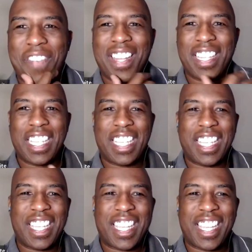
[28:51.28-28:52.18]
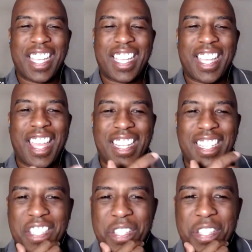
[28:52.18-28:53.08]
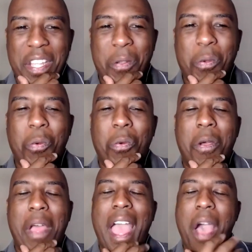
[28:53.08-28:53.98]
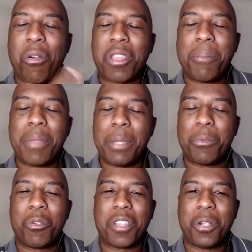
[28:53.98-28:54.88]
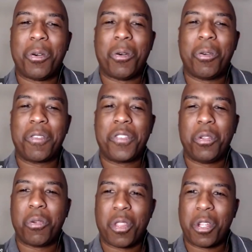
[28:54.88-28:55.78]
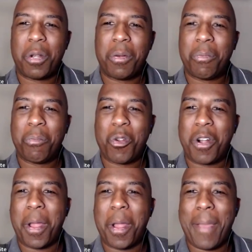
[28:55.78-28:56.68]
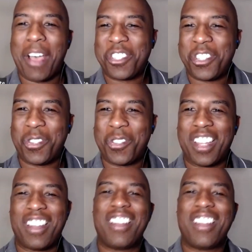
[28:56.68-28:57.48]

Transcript: And finally, Candice, like, how can people get a hold of you or learn more about you